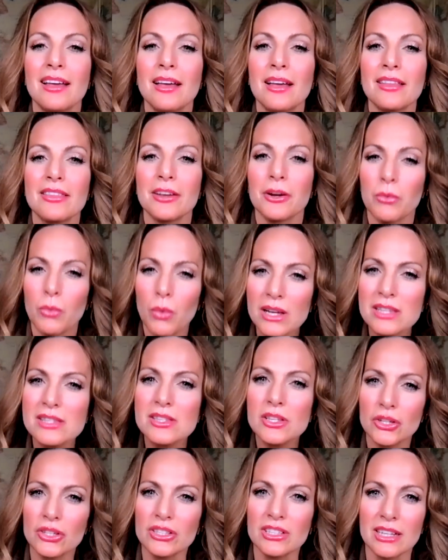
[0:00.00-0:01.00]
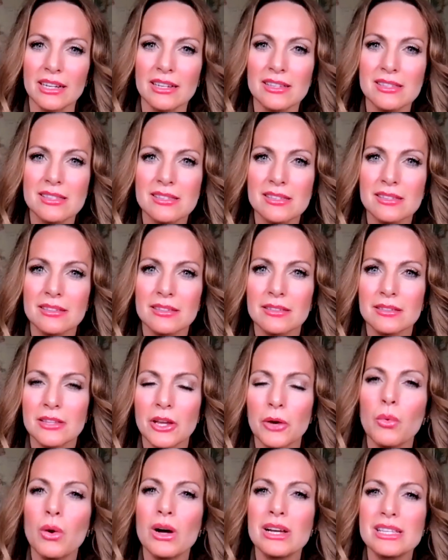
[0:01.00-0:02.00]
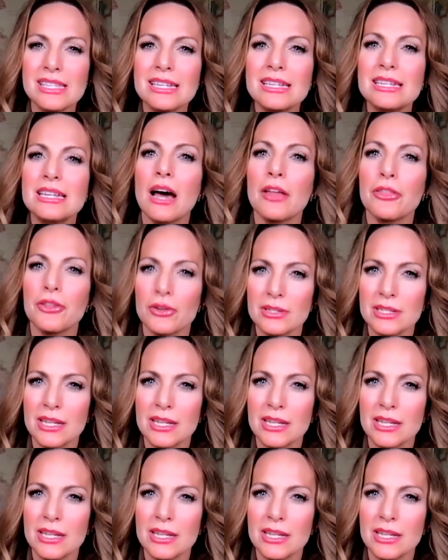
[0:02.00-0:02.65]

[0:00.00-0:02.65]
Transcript: there was goodness. There was another